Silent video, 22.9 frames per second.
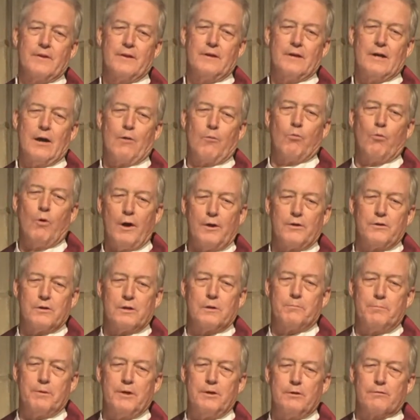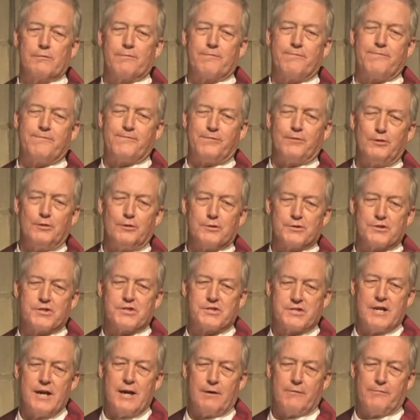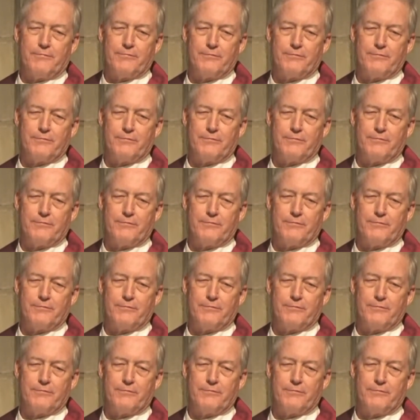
I want you to be your full self.